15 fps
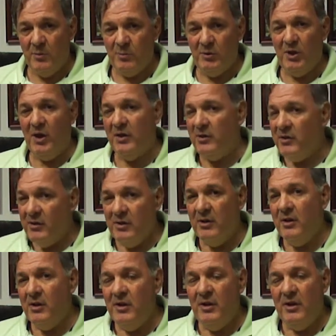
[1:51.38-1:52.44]
blood
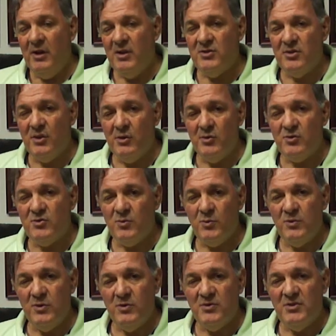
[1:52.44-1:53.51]
as it goes
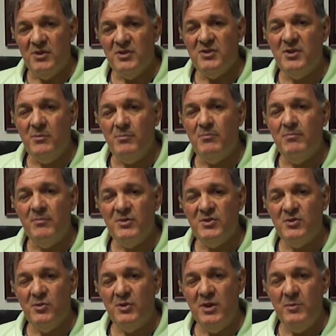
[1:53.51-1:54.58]
through your system.
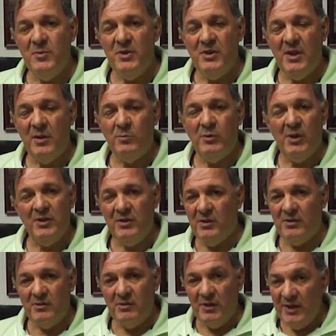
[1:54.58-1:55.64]
So keeping that blood
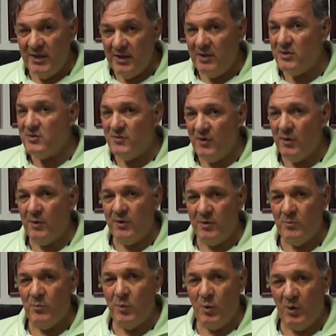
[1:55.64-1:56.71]
clean is very
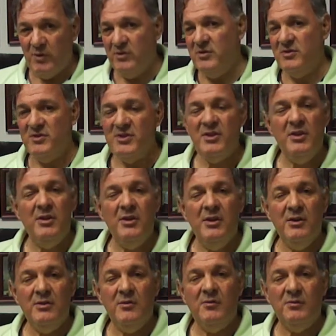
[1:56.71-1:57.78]
important,
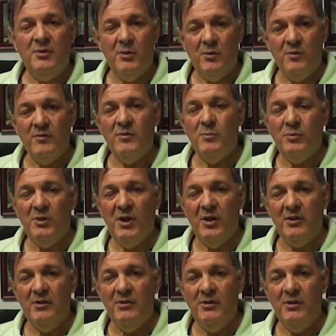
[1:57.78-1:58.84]
the flow of the blood.
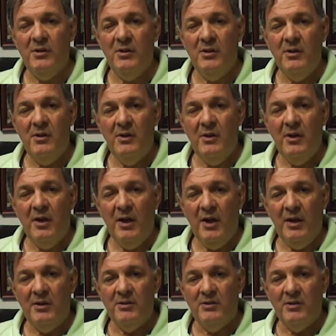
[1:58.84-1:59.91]

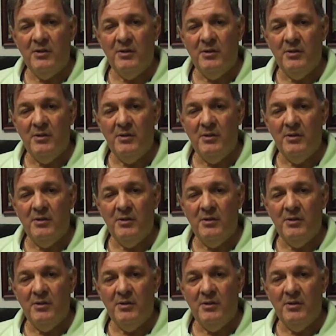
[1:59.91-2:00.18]
And